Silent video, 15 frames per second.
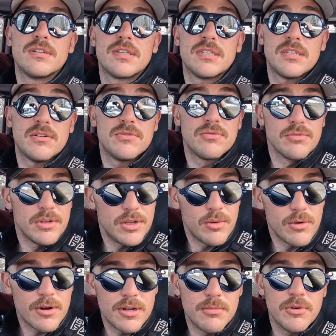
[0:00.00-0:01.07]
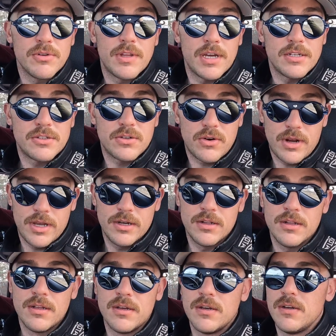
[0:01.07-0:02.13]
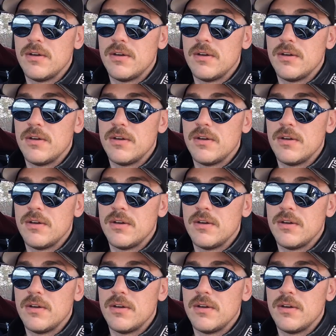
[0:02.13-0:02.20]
because I was really worried about that trail